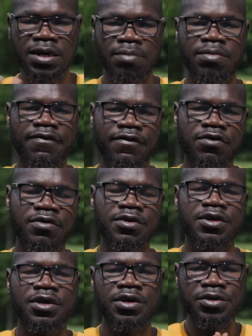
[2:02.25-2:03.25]
Number four,
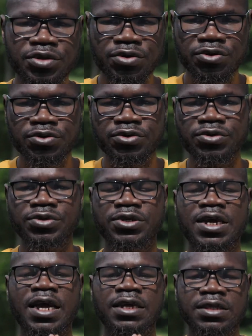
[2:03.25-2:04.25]
use
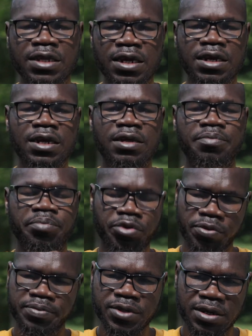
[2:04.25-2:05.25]
a
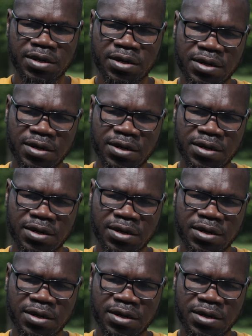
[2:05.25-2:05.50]
teleprompter.